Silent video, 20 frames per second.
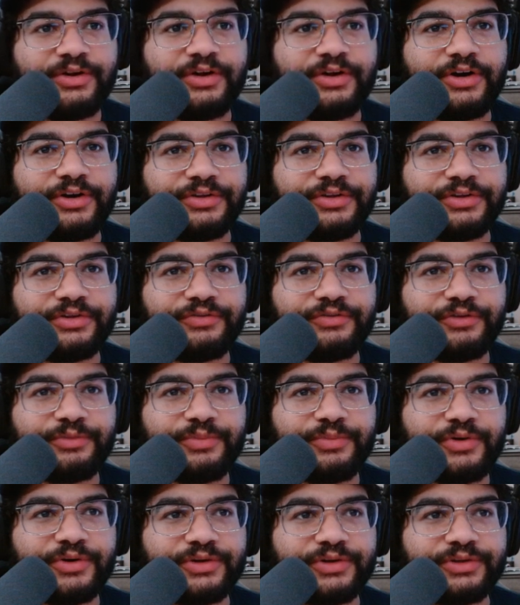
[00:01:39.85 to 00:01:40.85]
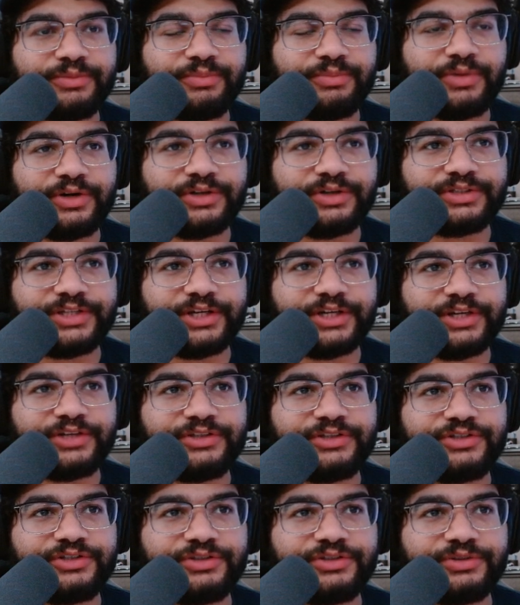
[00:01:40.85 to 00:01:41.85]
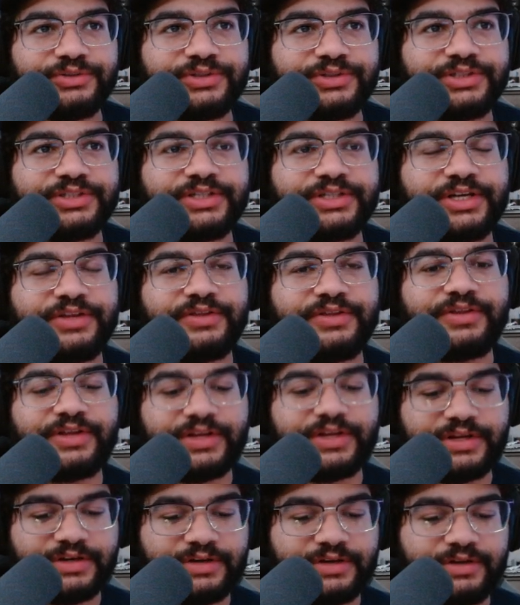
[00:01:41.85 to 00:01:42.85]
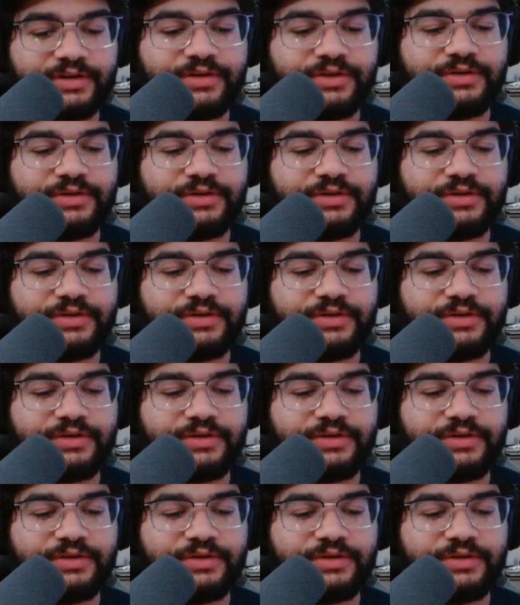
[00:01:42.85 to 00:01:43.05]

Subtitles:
all the different models I can choose, and then